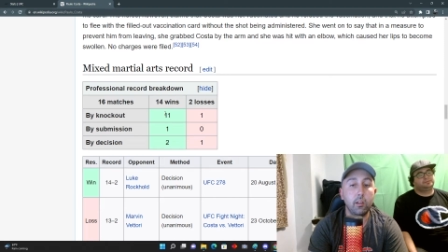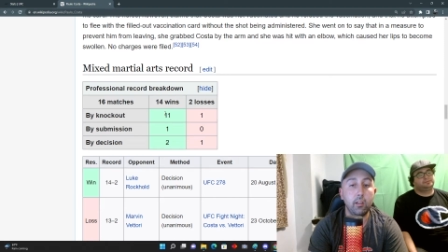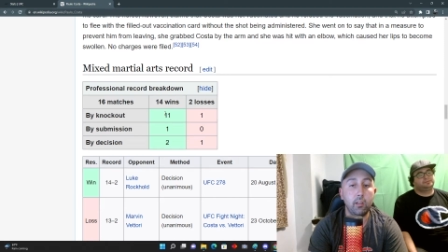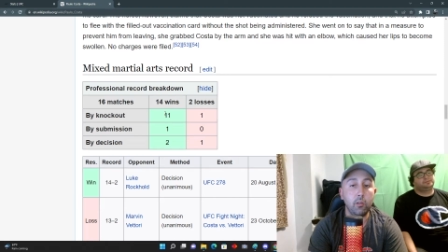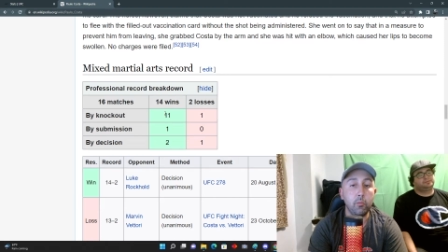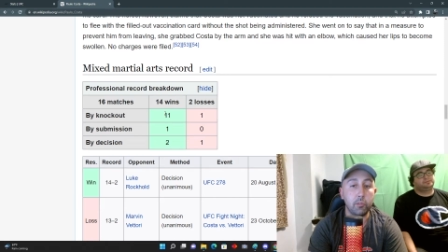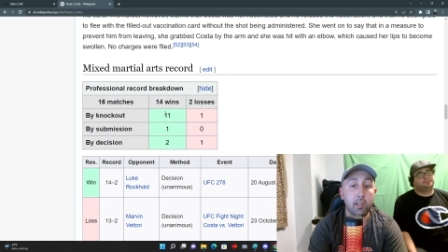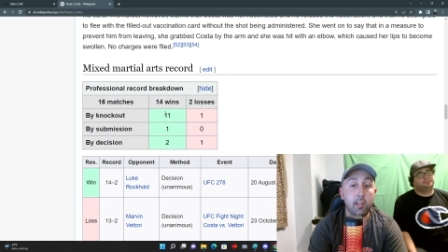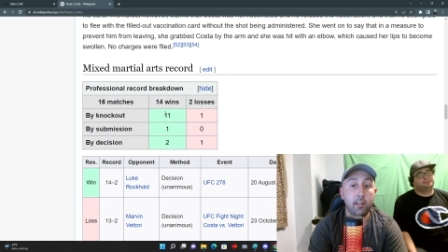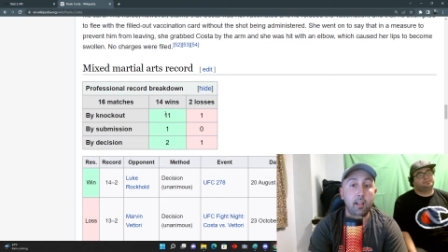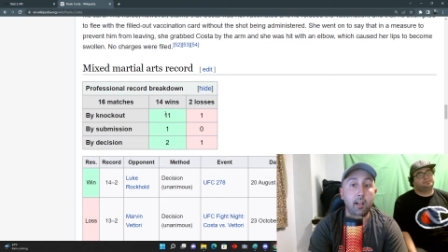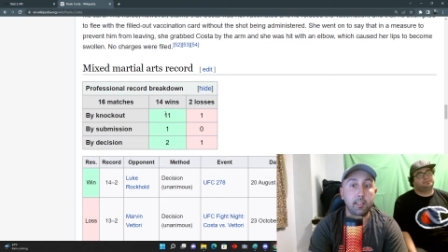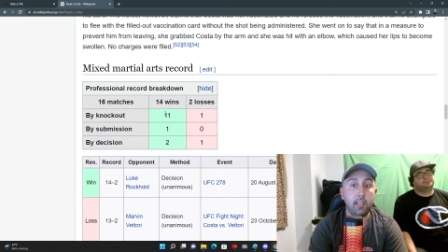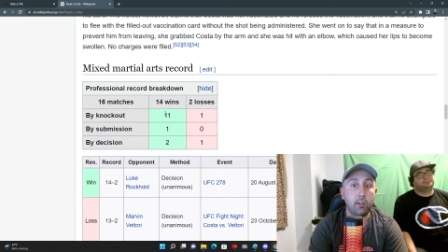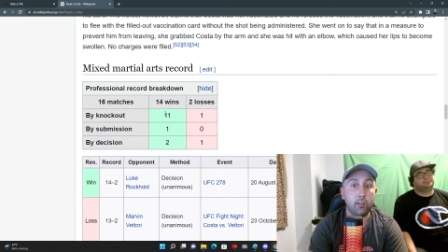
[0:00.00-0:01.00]
He almost got
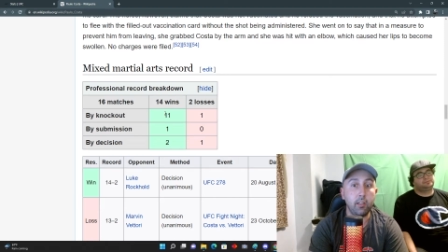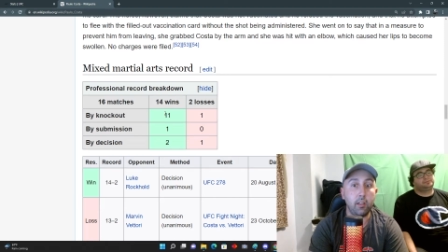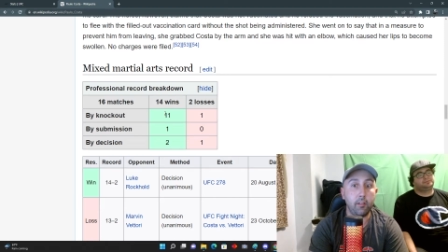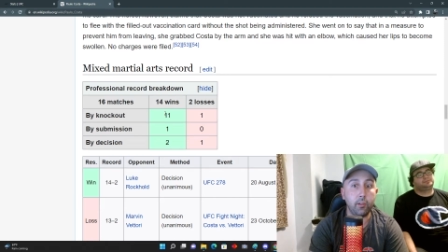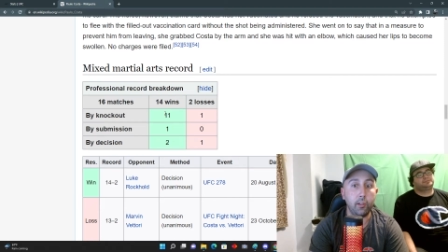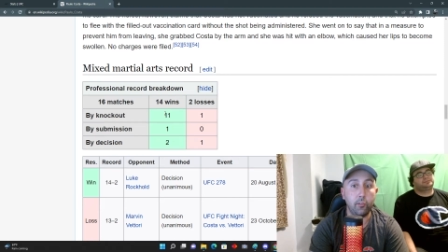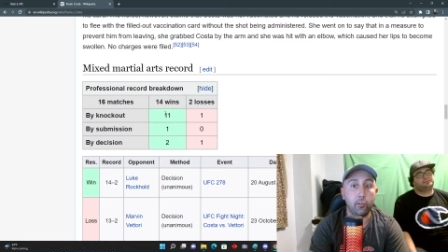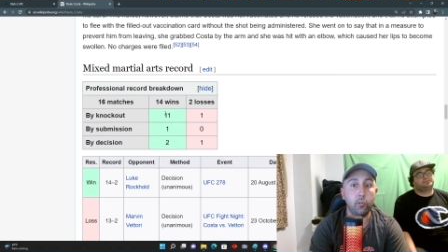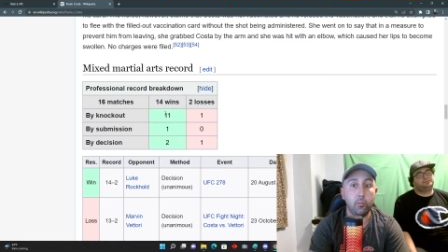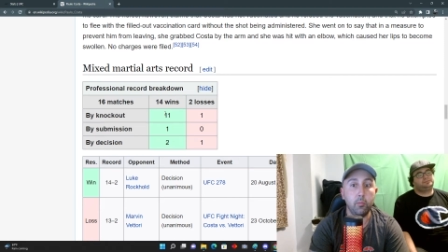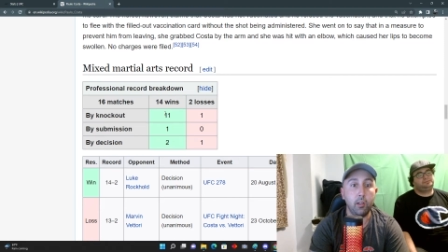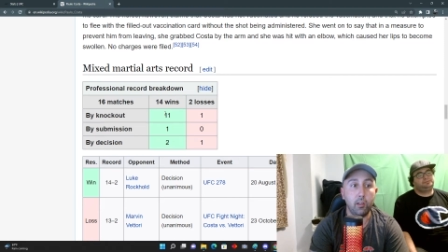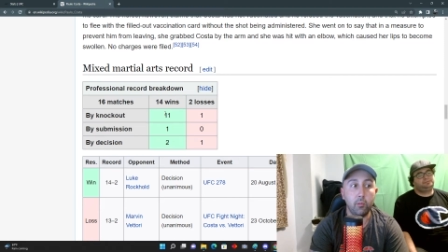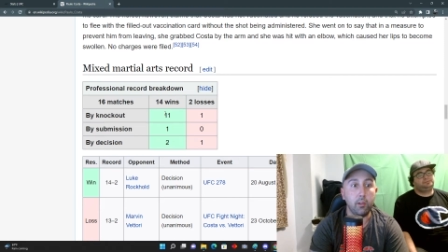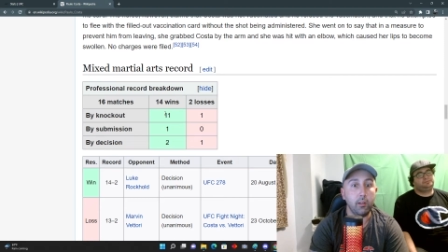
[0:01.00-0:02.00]
knocked out in that fight too,
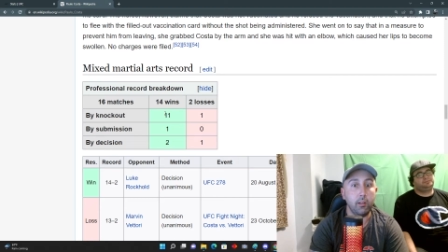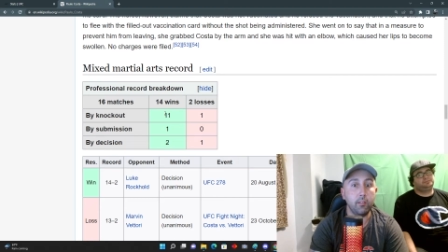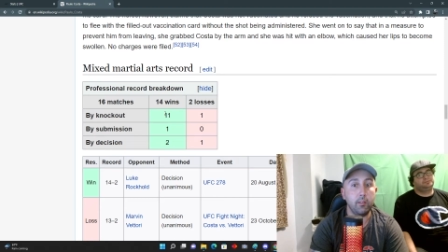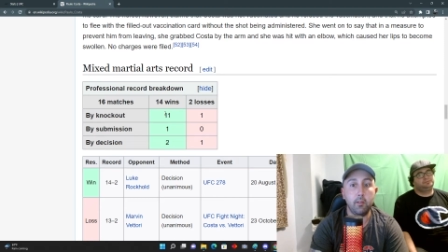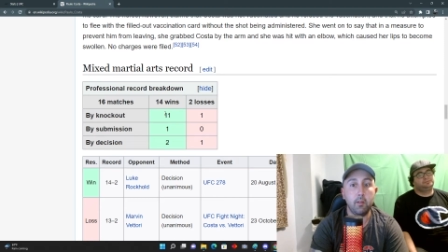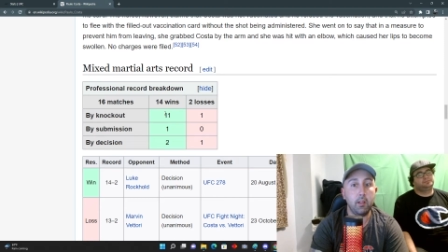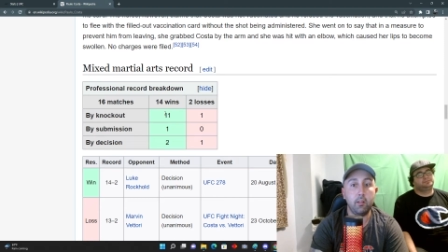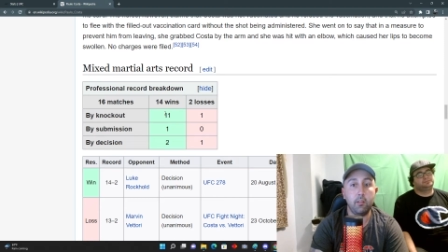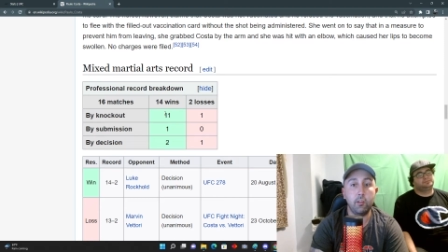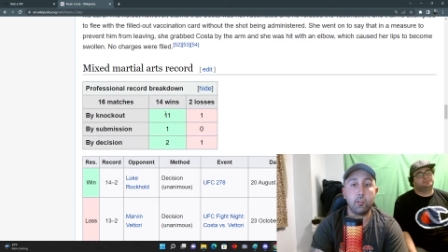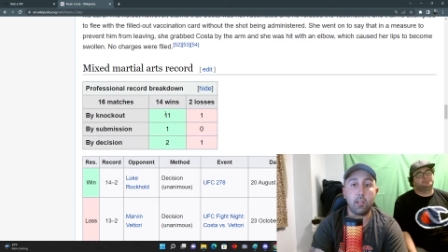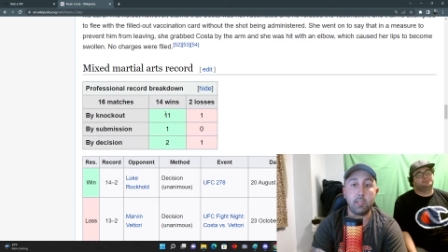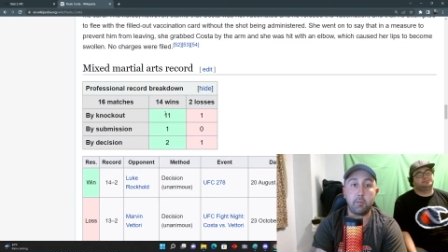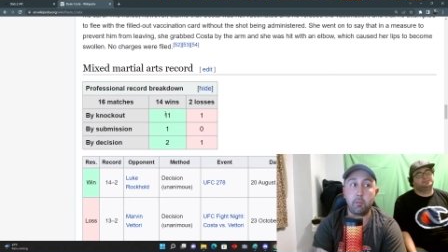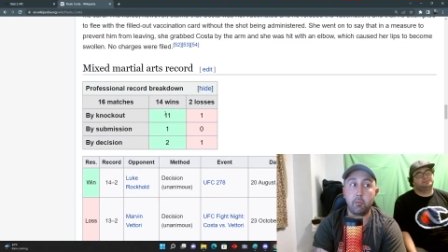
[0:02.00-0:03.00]
by the way. In
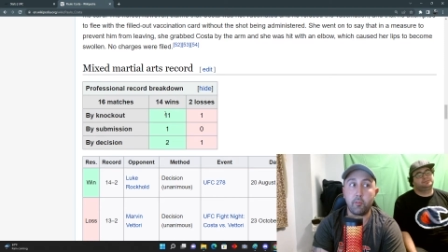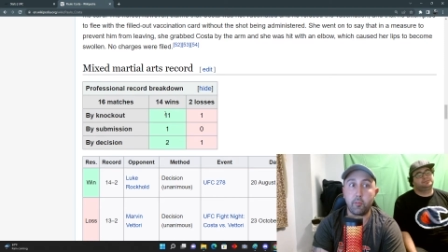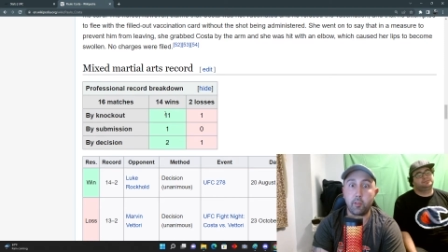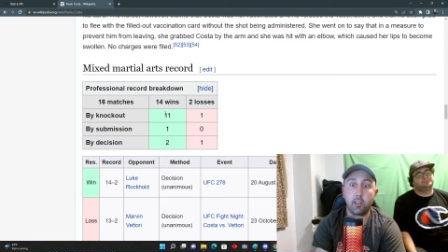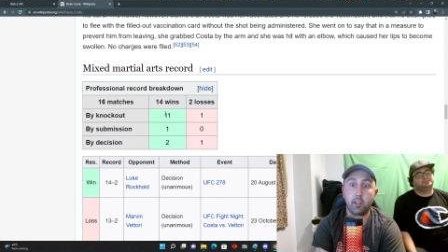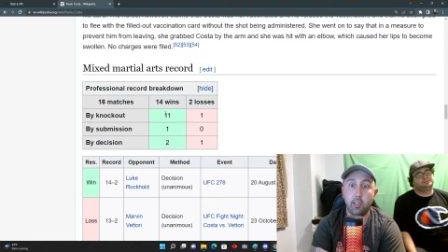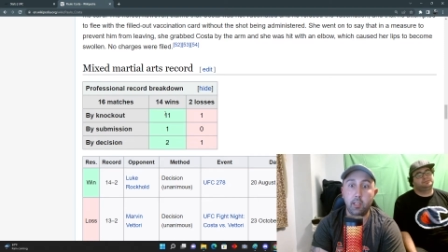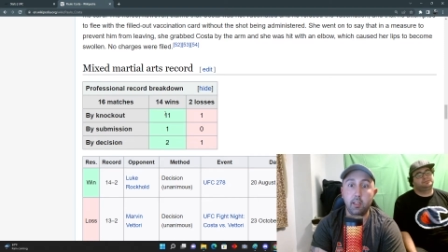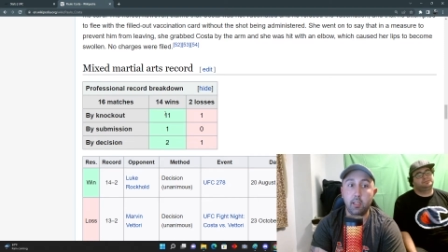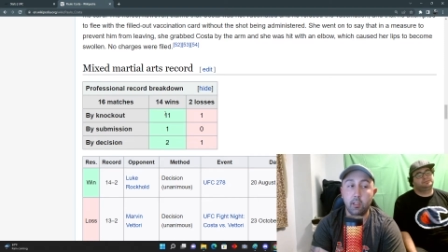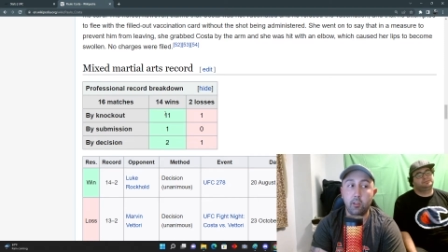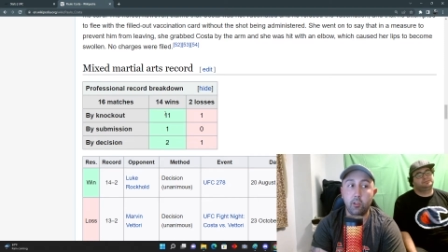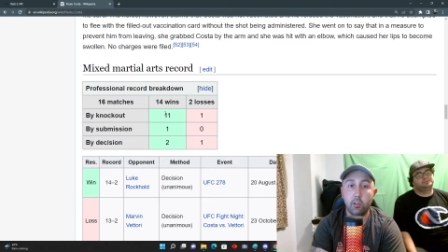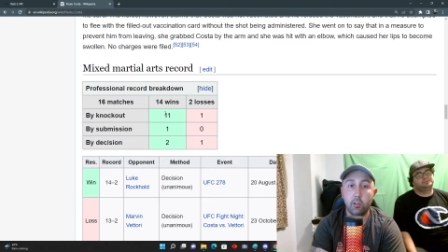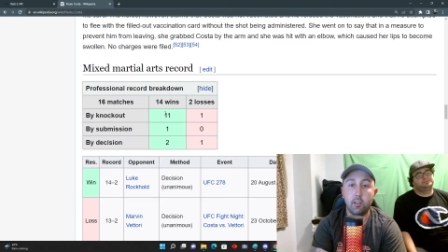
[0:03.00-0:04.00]
case people forget, he
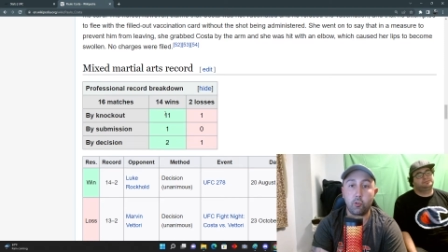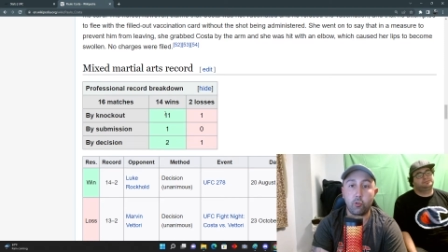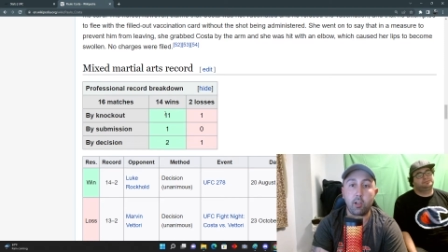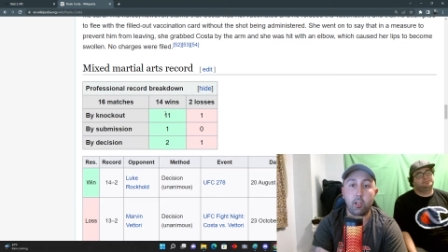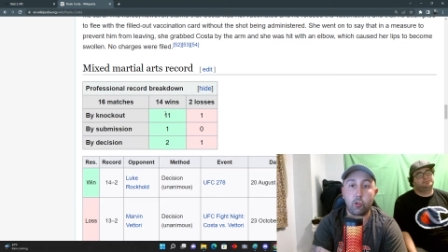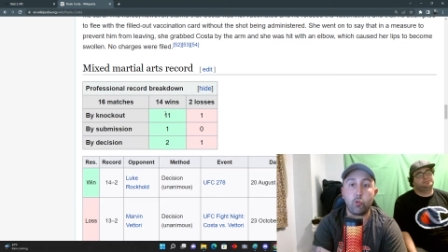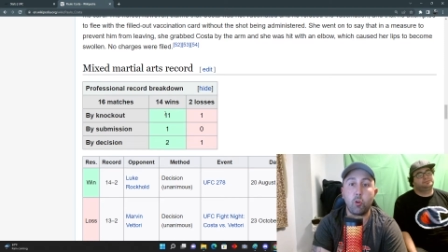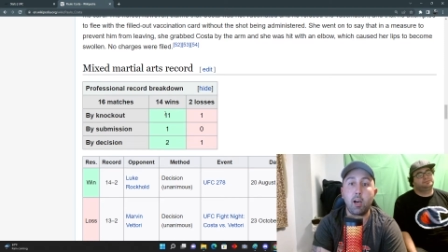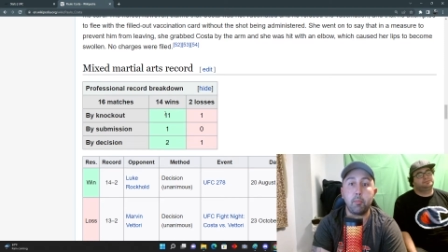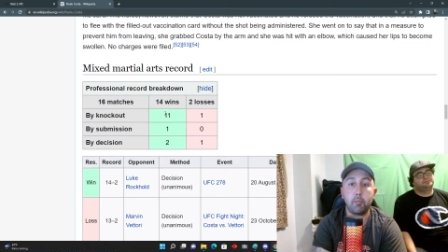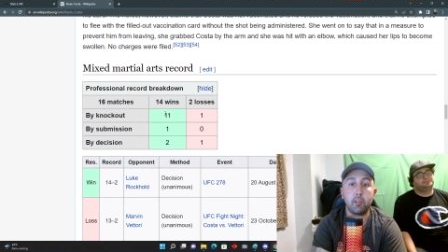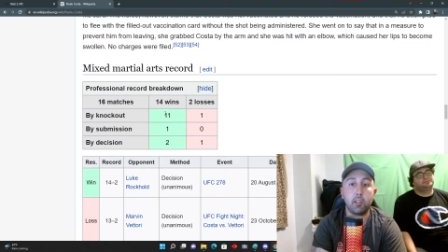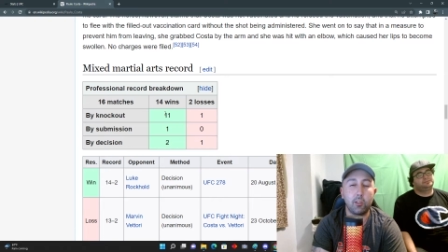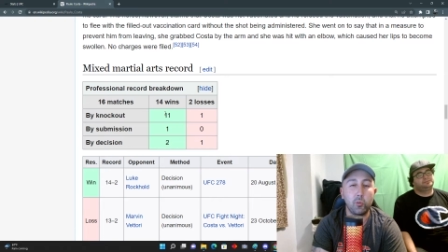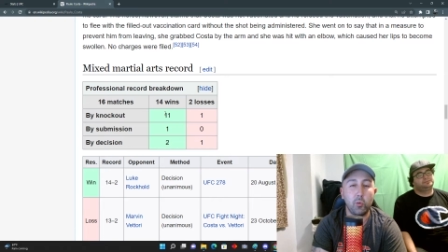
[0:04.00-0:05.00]
literally got dropped
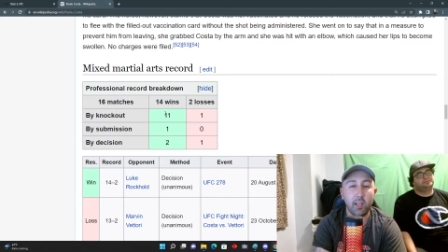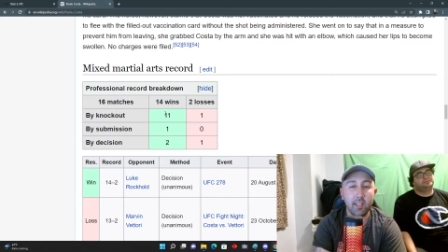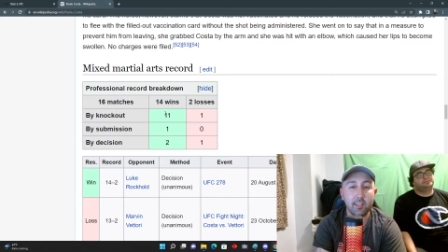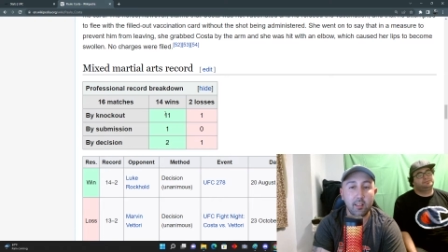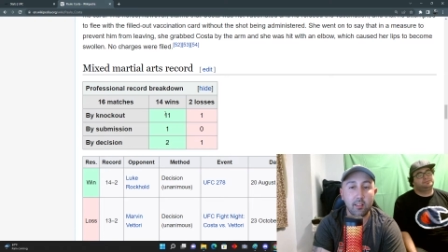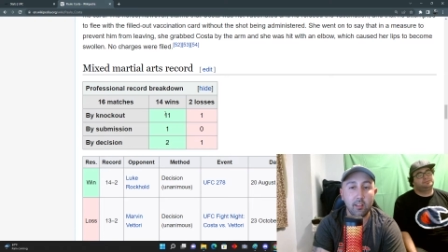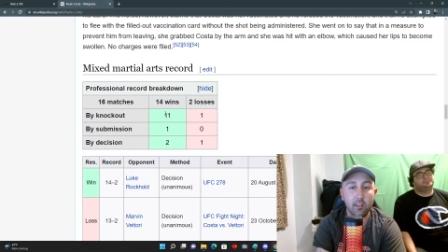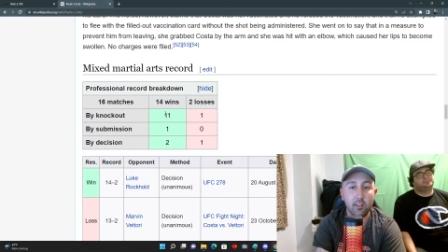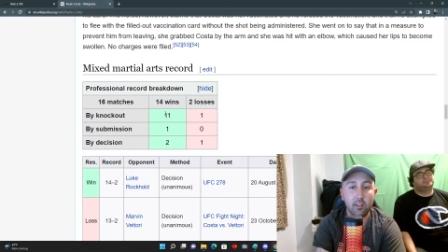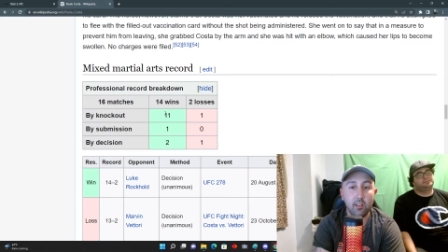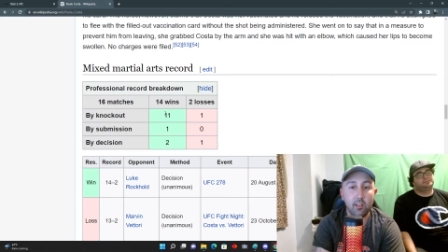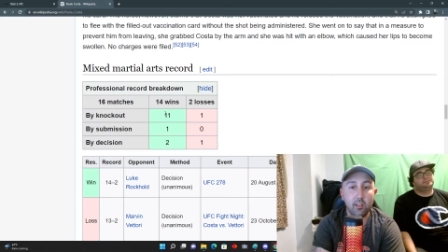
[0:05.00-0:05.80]
like twice, I think.